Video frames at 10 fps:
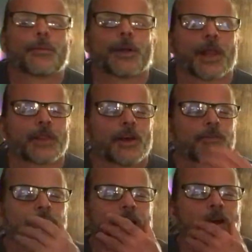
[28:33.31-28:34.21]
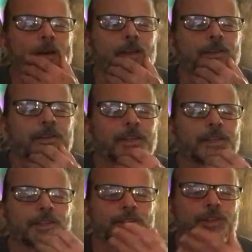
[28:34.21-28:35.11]
But I loved how I
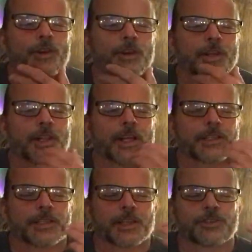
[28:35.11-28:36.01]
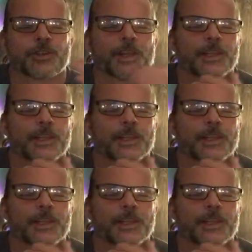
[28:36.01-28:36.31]
did this yoga class yesterday,